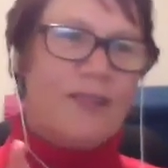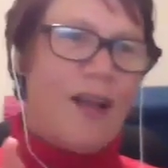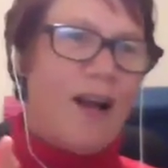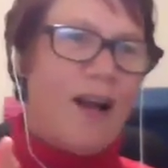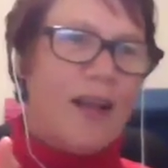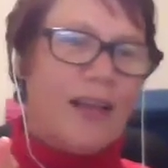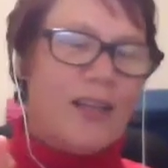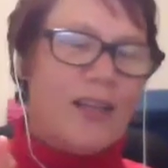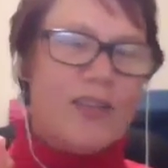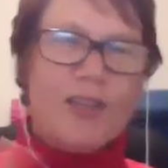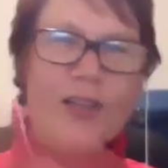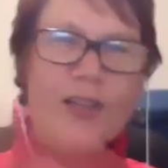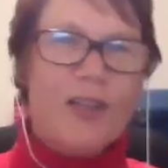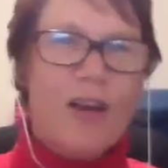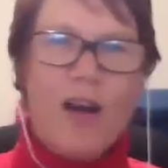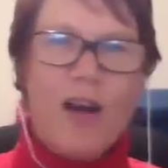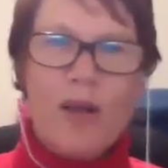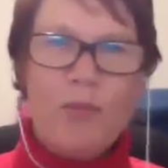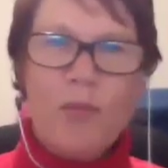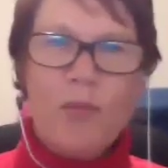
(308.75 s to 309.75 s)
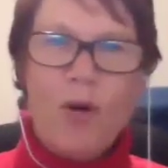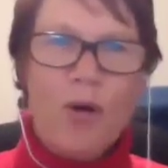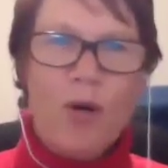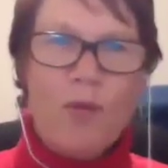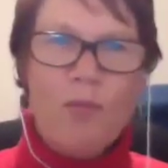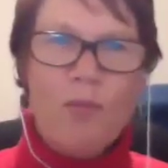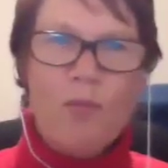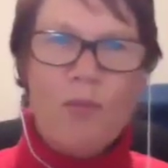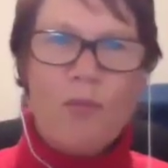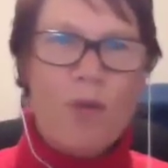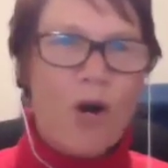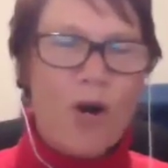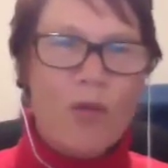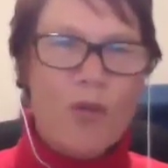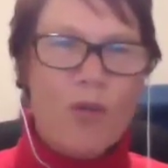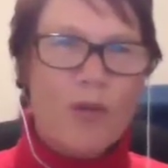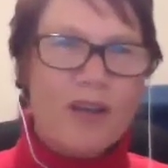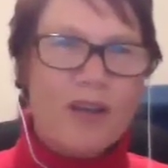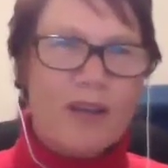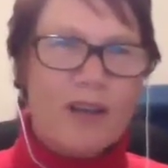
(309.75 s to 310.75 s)
I guess a light bulb
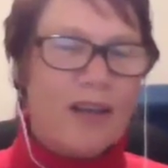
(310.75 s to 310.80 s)
moment.